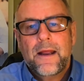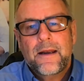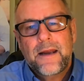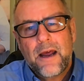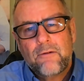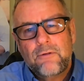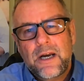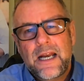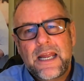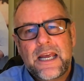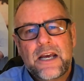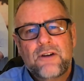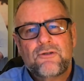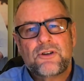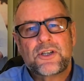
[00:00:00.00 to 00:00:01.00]
Now,
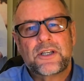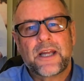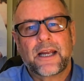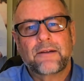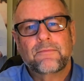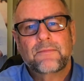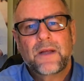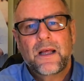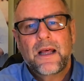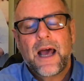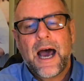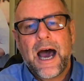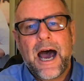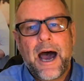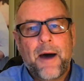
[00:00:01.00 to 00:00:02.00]
really interesting.
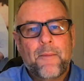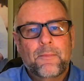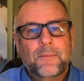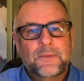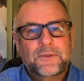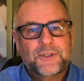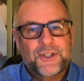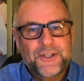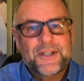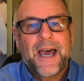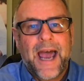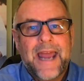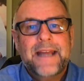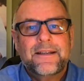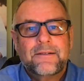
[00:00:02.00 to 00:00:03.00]
To
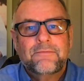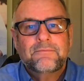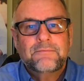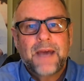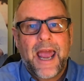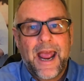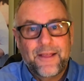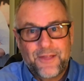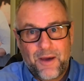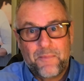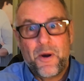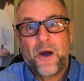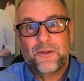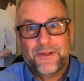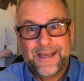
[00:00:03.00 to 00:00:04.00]
date, and they're
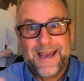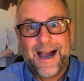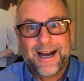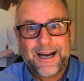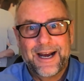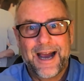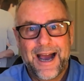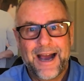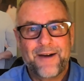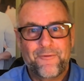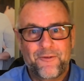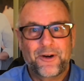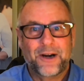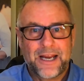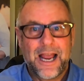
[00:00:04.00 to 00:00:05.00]
both young,
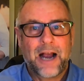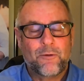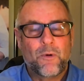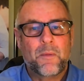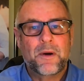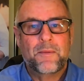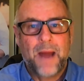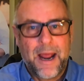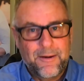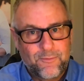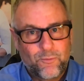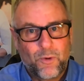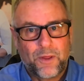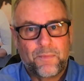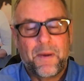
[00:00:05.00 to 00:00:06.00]
very young women and
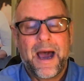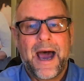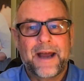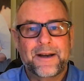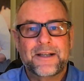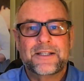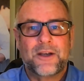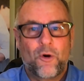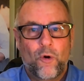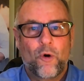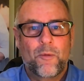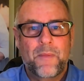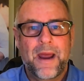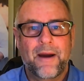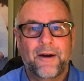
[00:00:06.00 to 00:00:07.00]
with partners
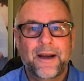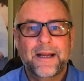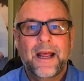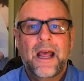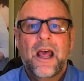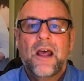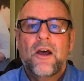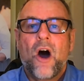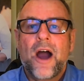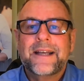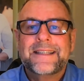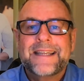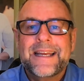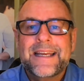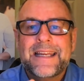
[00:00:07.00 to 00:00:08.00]
or married, I
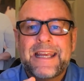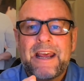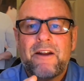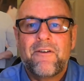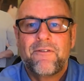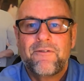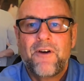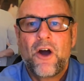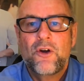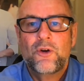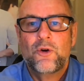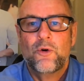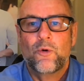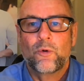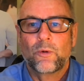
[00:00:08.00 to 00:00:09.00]
didn't get a phone
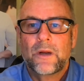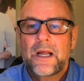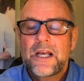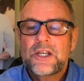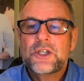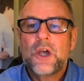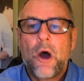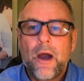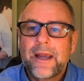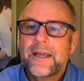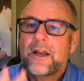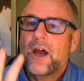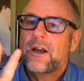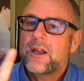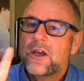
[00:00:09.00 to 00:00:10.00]
call. So I
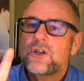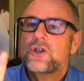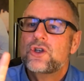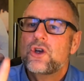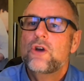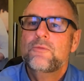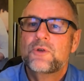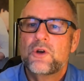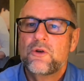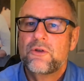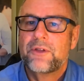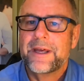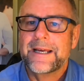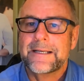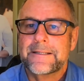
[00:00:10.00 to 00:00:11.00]
can only assume two
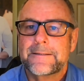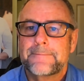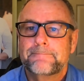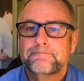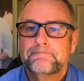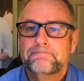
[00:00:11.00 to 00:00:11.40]
things.